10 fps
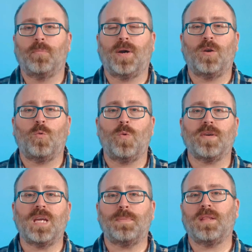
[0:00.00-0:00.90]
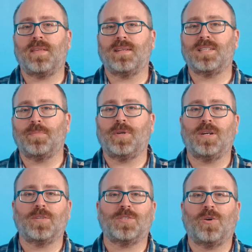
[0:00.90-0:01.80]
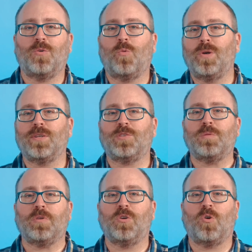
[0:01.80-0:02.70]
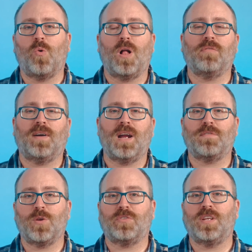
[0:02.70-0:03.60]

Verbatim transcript: But we're keeping things simple here, so we'll assume you don't qualify for those